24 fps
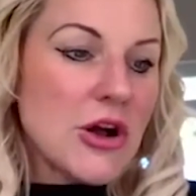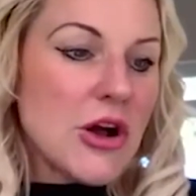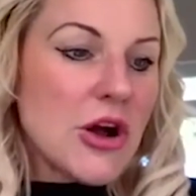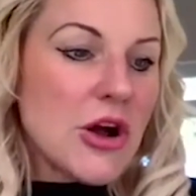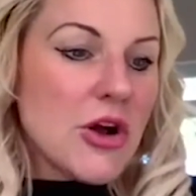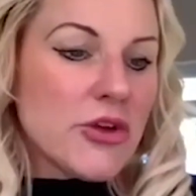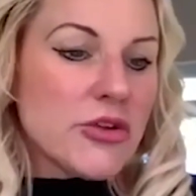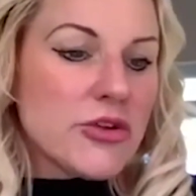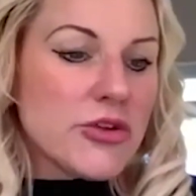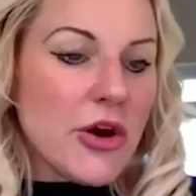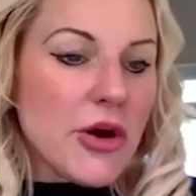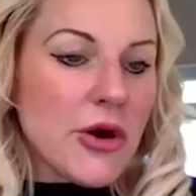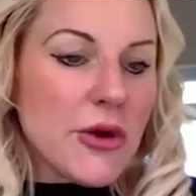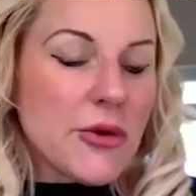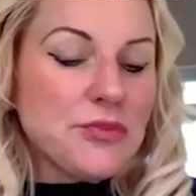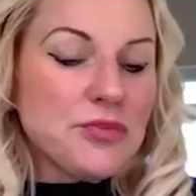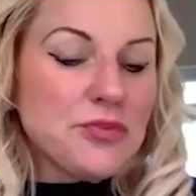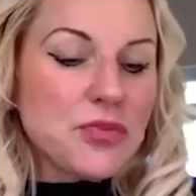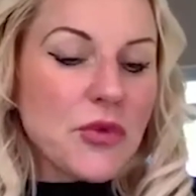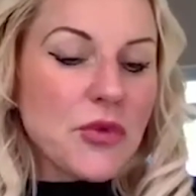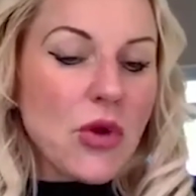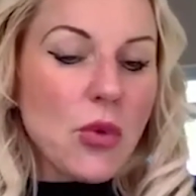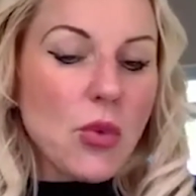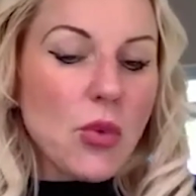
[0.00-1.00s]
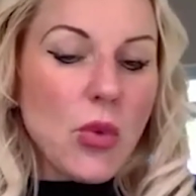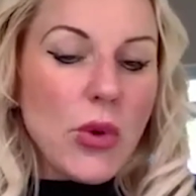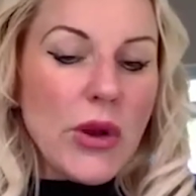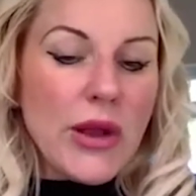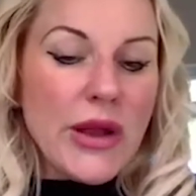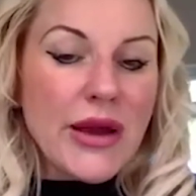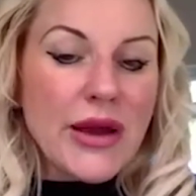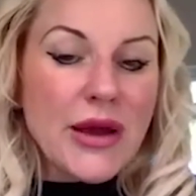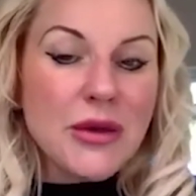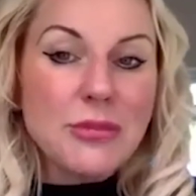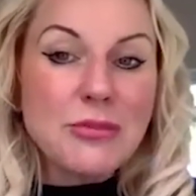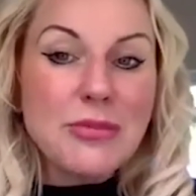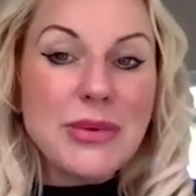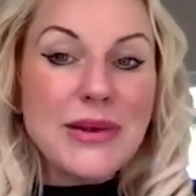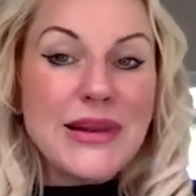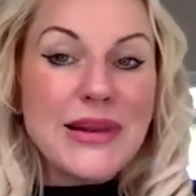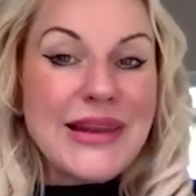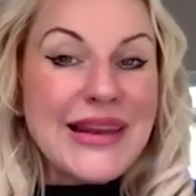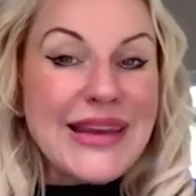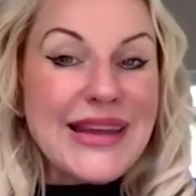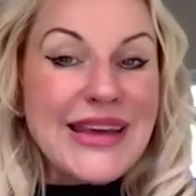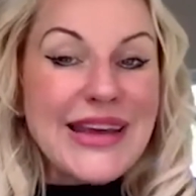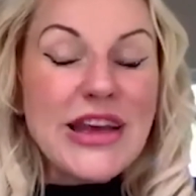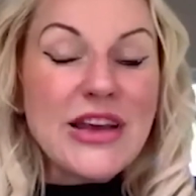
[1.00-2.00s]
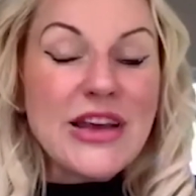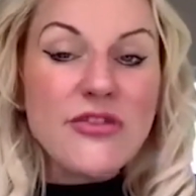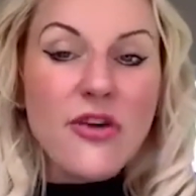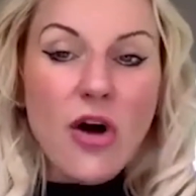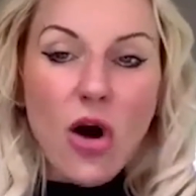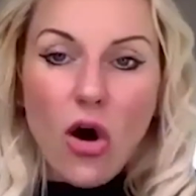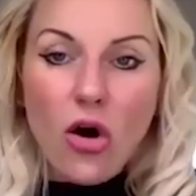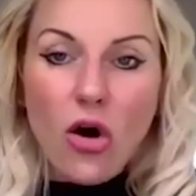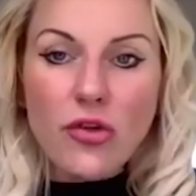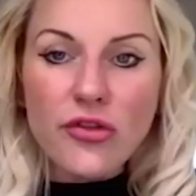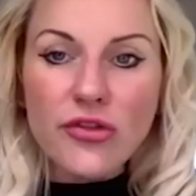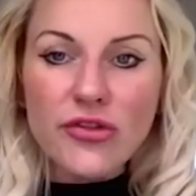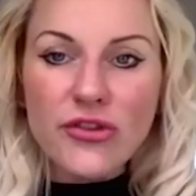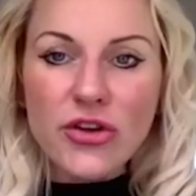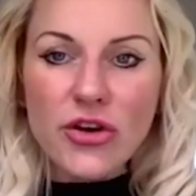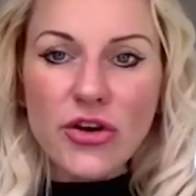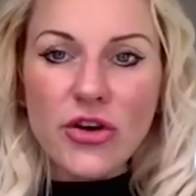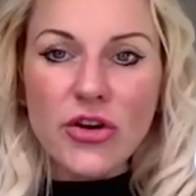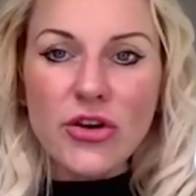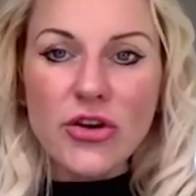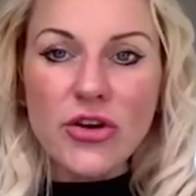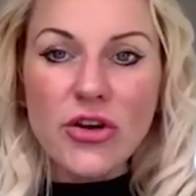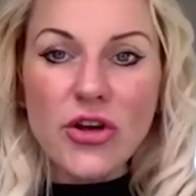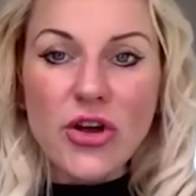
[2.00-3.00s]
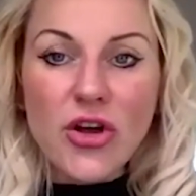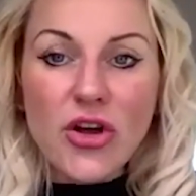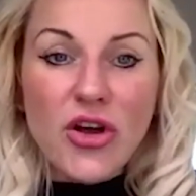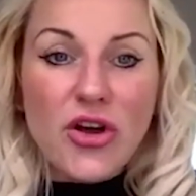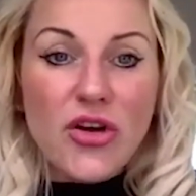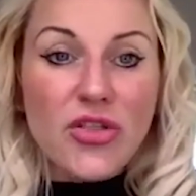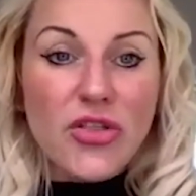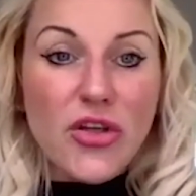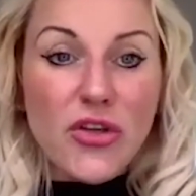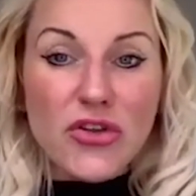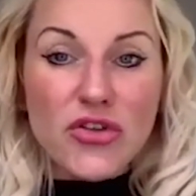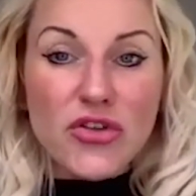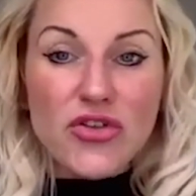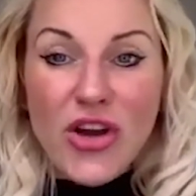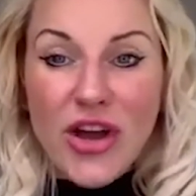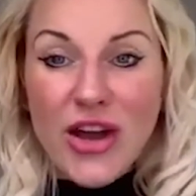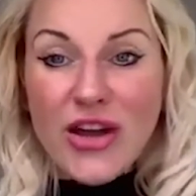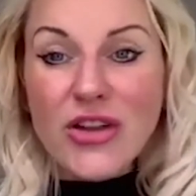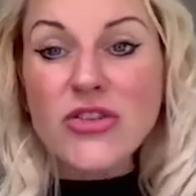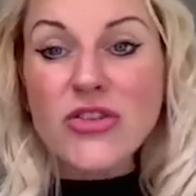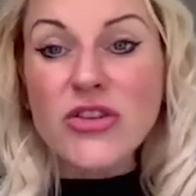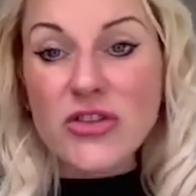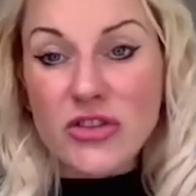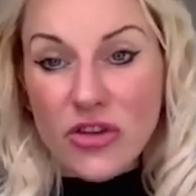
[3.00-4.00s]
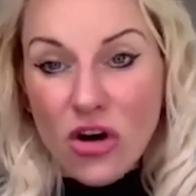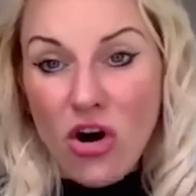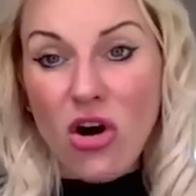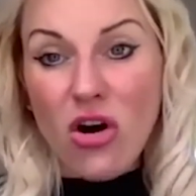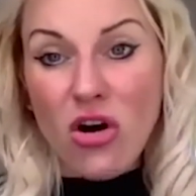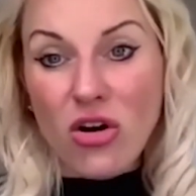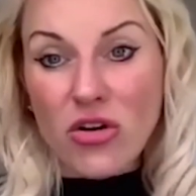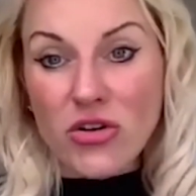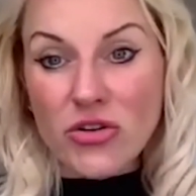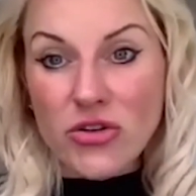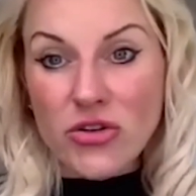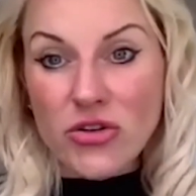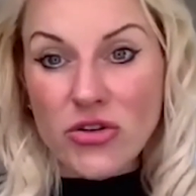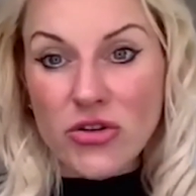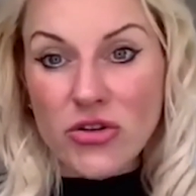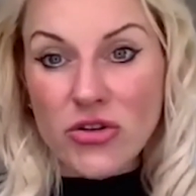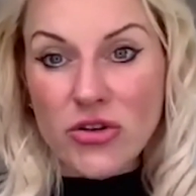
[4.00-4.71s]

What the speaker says: So we can believe often that change is hard.